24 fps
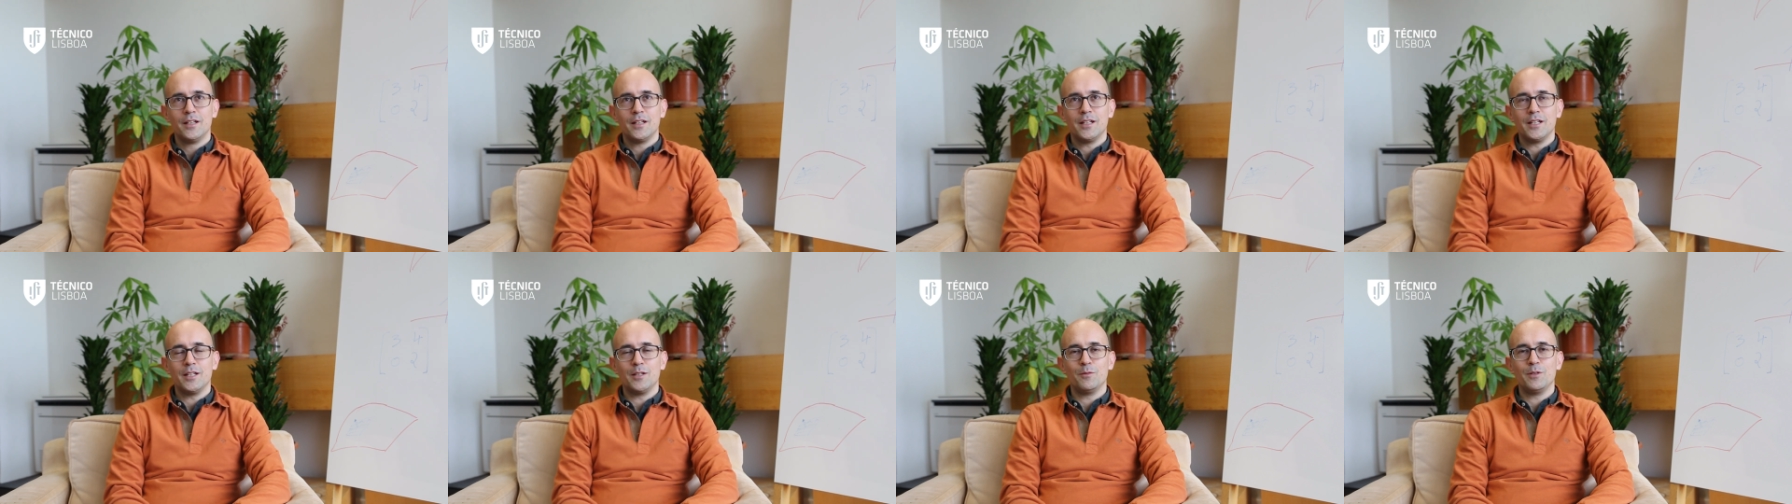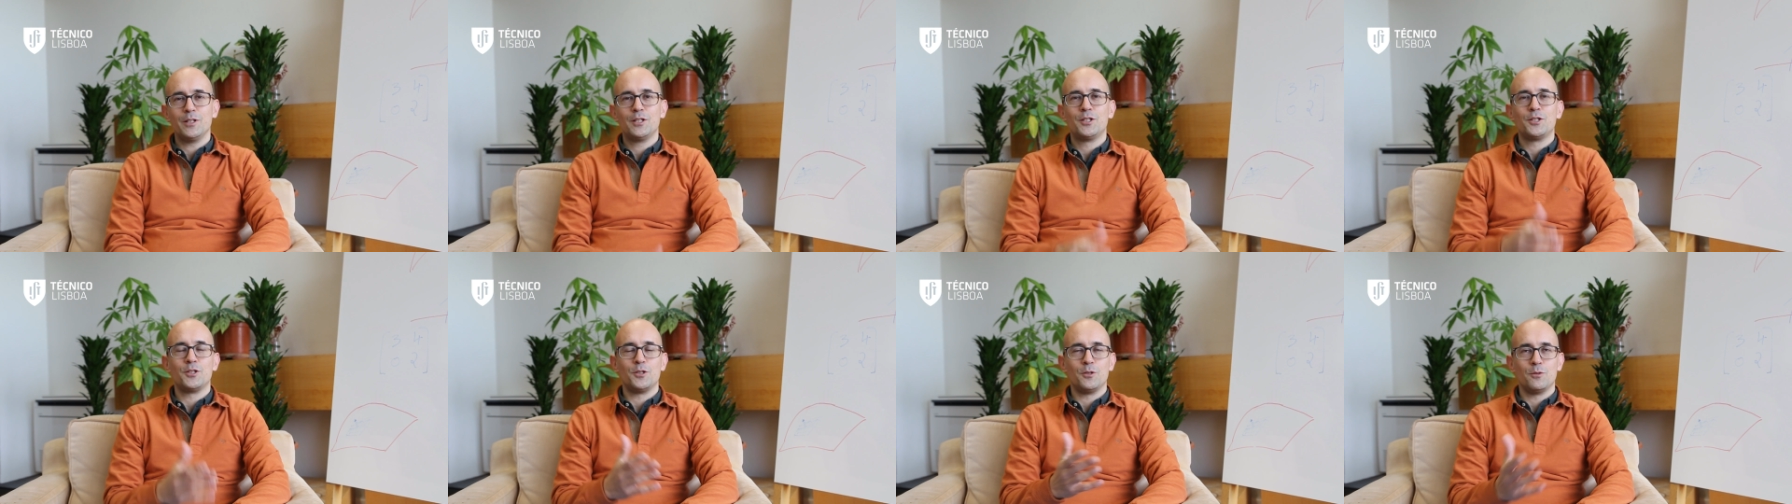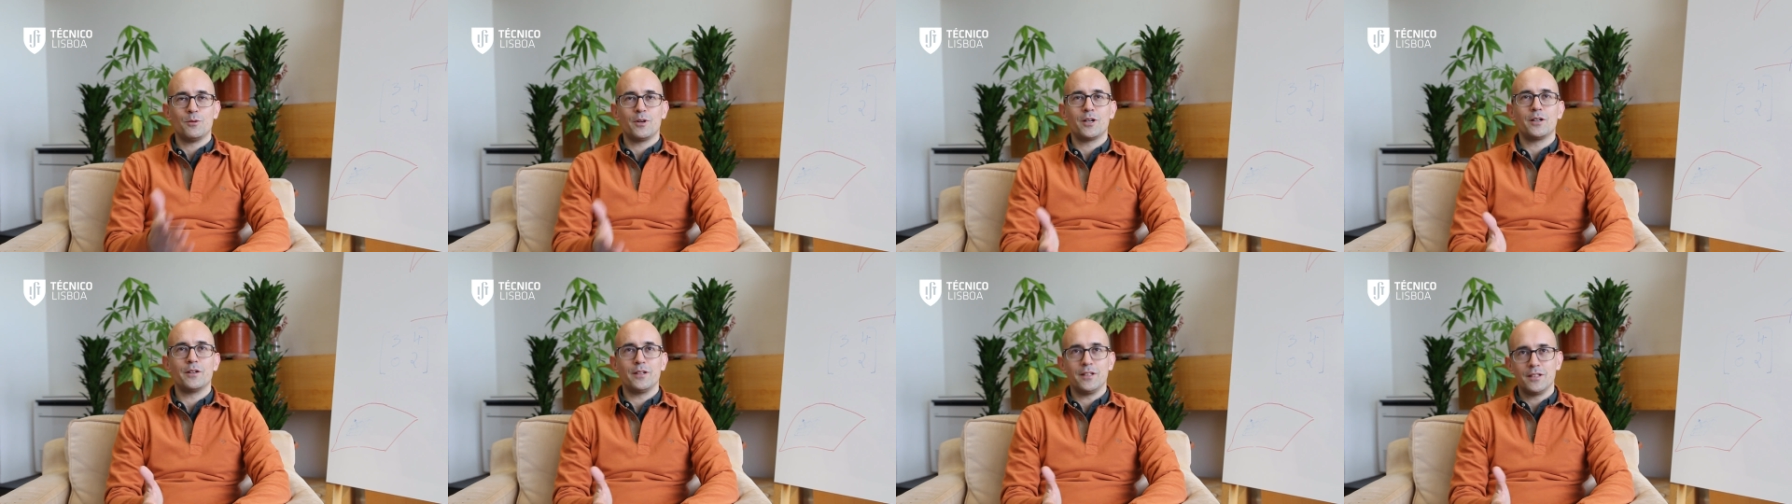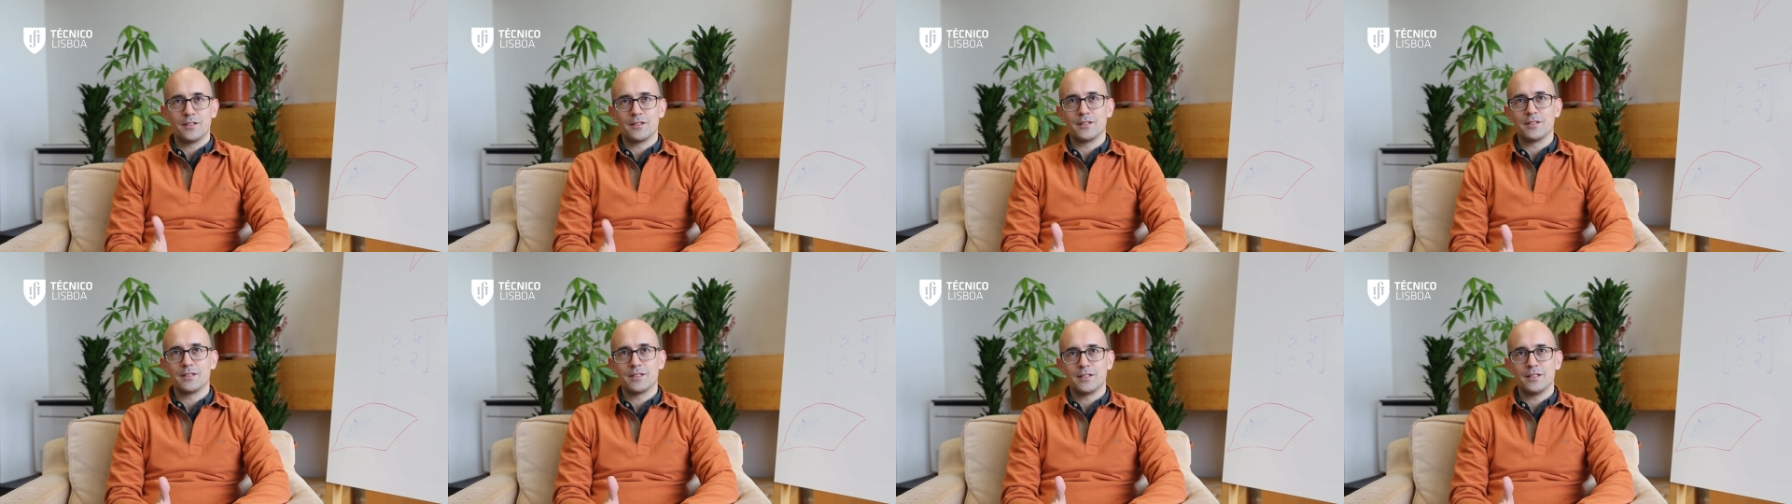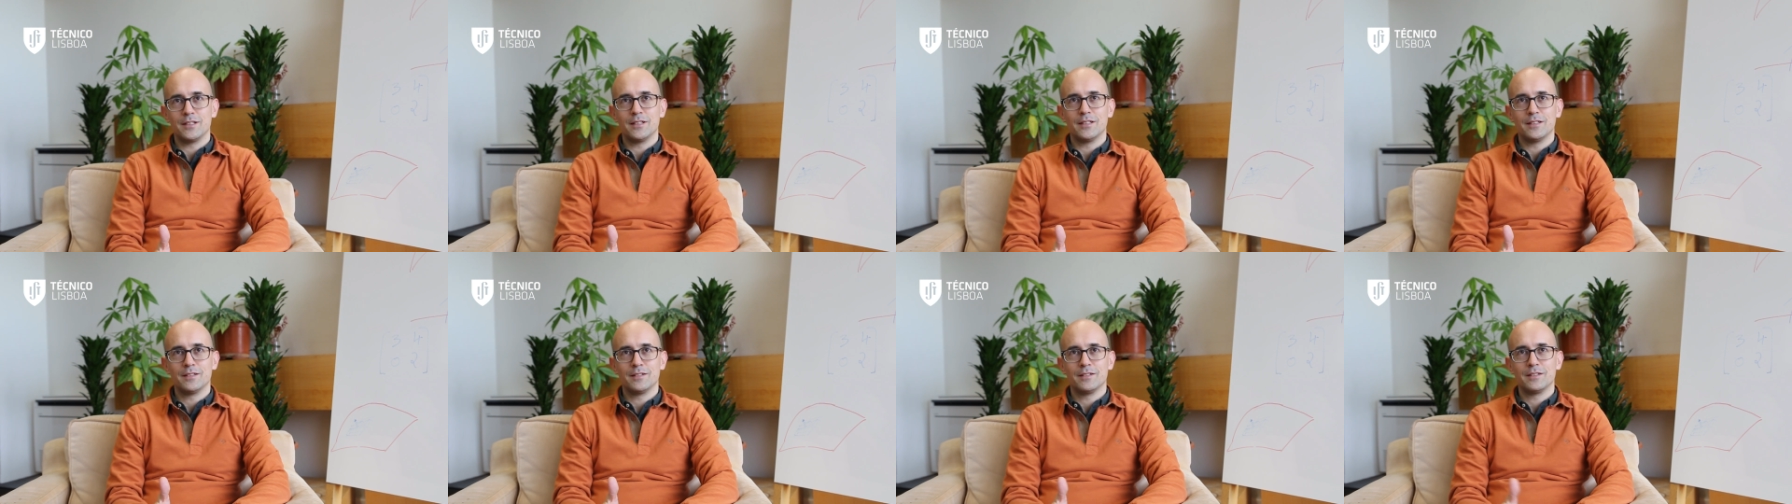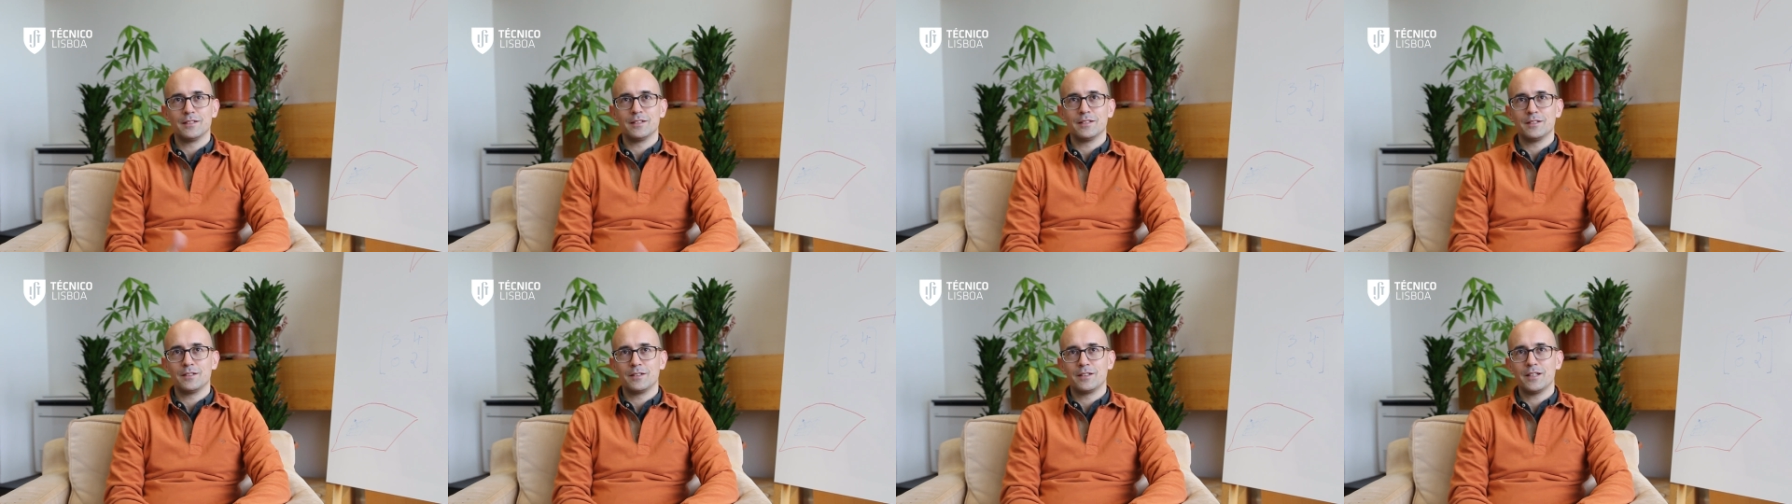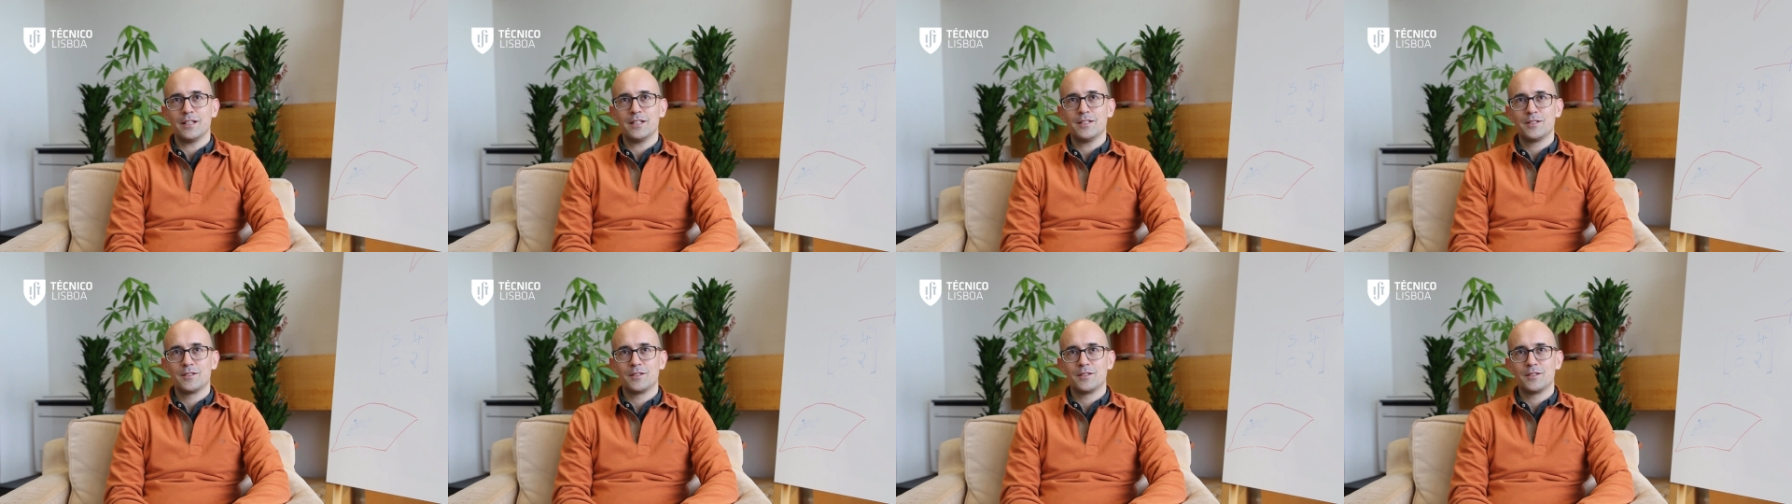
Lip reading: in which you are interested. Okay,